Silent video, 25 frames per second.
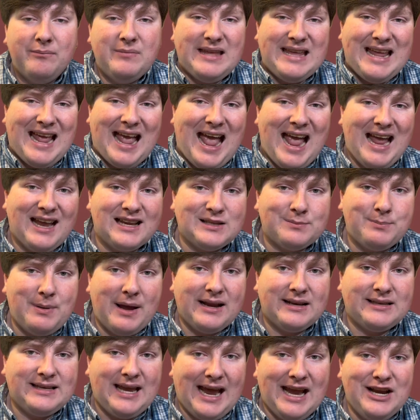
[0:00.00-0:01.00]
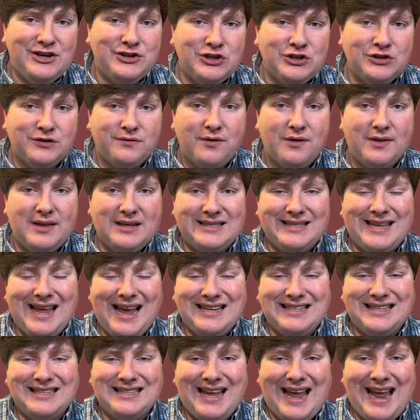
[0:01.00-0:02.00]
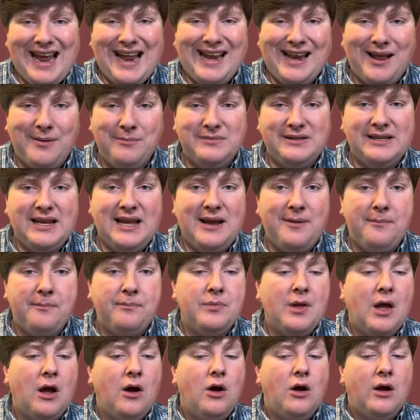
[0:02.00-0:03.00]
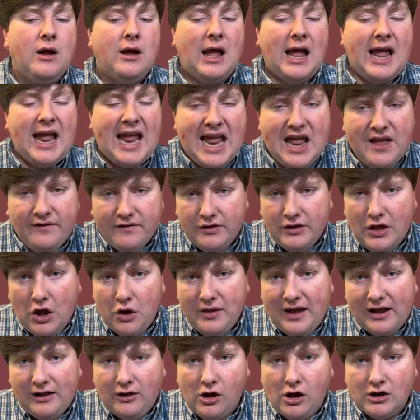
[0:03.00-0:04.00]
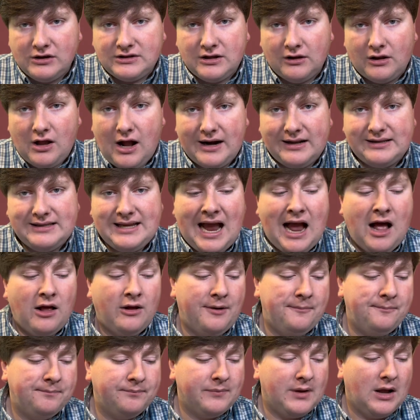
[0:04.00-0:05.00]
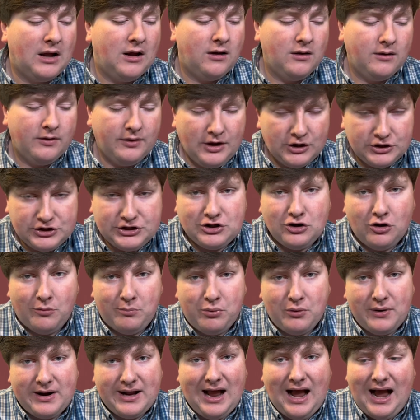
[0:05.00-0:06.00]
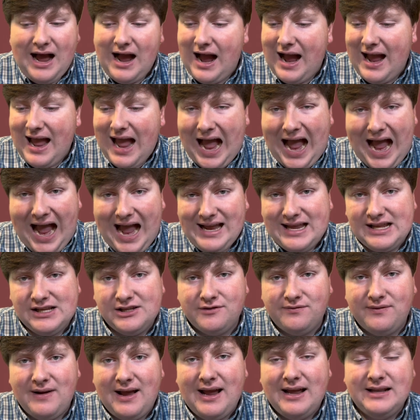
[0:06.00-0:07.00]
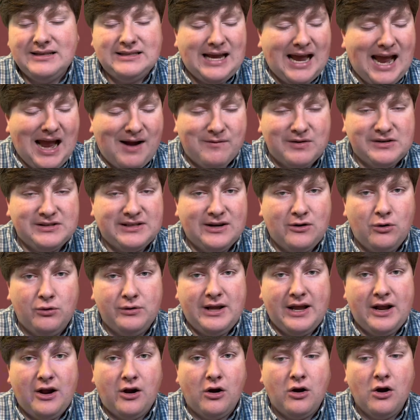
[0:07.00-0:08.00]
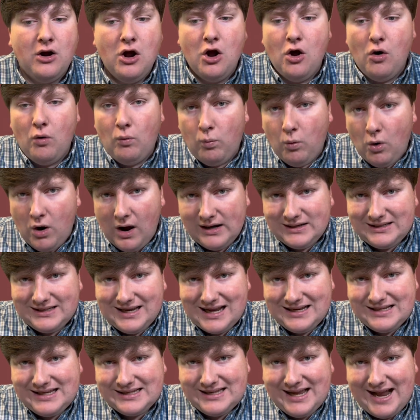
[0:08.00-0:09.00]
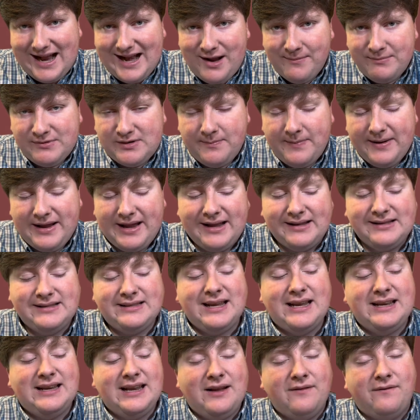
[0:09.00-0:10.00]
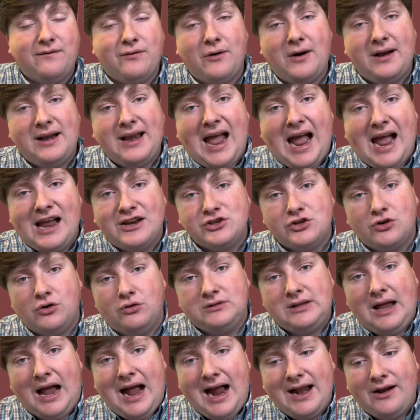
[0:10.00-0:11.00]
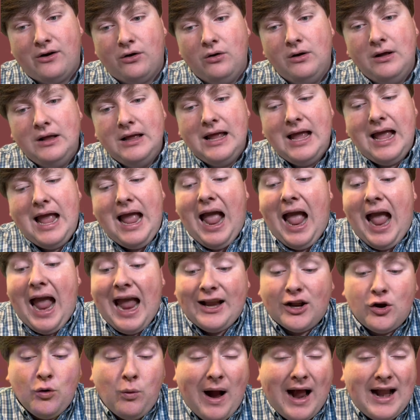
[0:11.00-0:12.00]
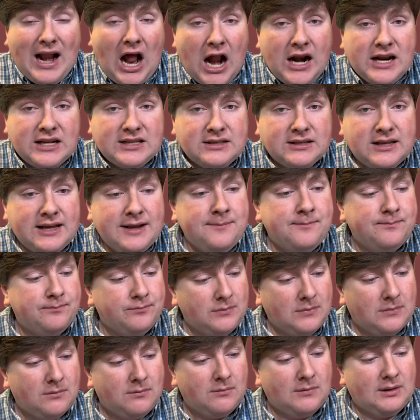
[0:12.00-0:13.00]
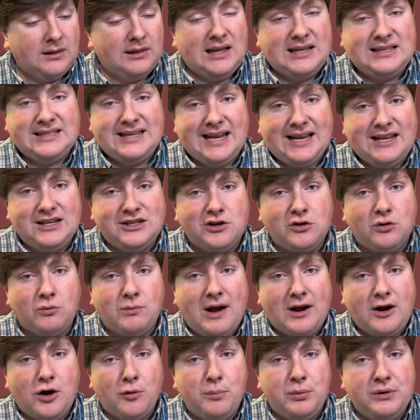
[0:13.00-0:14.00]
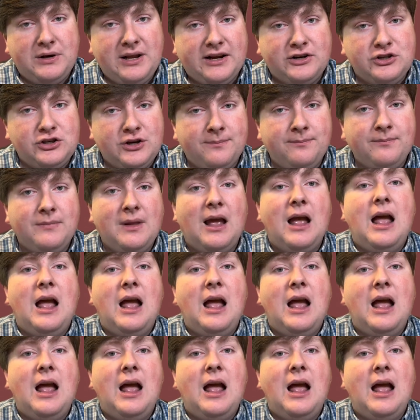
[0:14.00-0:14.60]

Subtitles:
the expectations for this Texas A&M team, even though they lost a lot of talent, they're still pretty high. Aggies fans every single year want Texas A&M to be contending for a national title. And quite honestly, let's get into the record prediction.